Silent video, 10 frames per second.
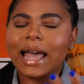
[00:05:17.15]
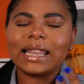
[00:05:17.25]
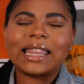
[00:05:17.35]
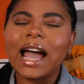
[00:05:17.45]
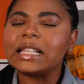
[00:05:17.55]

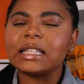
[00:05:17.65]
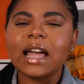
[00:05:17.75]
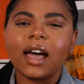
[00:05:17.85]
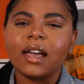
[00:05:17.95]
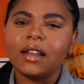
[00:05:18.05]
That's
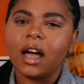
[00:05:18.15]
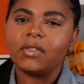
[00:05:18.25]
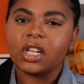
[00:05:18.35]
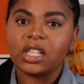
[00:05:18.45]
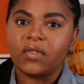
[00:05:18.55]
not
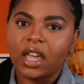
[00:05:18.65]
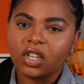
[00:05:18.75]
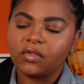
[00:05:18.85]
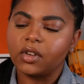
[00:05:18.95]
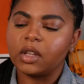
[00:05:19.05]
enough
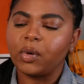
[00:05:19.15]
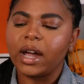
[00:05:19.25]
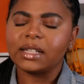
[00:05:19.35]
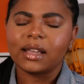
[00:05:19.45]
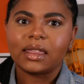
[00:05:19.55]
justification for the
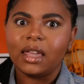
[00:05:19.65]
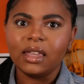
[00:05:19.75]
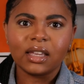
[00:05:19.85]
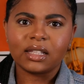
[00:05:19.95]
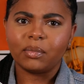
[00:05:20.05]
price, because I
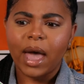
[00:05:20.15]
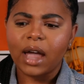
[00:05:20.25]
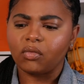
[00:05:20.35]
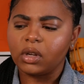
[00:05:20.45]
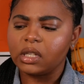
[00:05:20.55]
think this
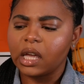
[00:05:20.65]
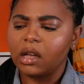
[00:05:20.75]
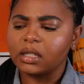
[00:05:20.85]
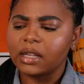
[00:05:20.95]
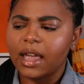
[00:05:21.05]
bag
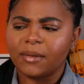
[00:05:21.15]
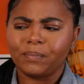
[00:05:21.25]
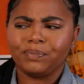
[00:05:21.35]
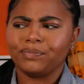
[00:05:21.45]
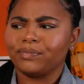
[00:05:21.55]
retails like
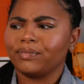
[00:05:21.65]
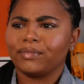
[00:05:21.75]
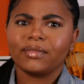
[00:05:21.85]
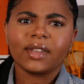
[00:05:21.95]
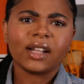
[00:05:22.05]

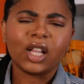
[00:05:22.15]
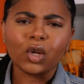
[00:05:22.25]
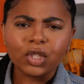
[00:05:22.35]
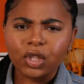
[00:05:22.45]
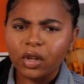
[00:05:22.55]

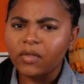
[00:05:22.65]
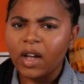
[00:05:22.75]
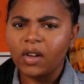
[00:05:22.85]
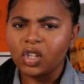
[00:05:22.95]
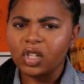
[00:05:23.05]
close to
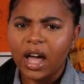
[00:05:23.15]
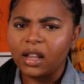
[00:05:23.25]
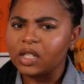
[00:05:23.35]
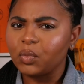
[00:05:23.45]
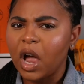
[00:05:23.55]

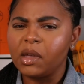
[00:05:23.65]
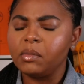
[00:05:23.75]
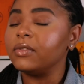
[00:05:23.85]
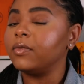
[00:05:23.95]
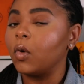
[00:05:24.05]
$3,500 probably
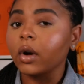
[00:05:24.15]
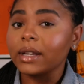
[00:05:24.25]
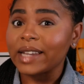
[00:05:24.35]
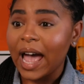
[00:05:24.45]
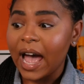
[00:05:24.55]
before
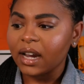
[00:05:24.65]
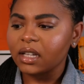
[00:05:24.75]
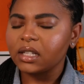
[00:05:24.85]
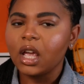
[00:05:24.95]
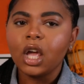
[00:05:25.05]

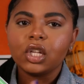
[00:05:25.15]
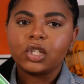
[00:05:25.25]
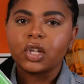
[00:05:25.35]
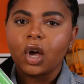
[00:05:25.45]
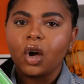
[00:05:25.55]
tax.
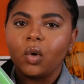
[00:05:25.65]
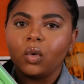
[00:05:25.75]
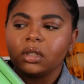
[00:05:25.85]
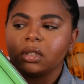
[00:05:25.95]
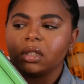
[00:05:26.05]
So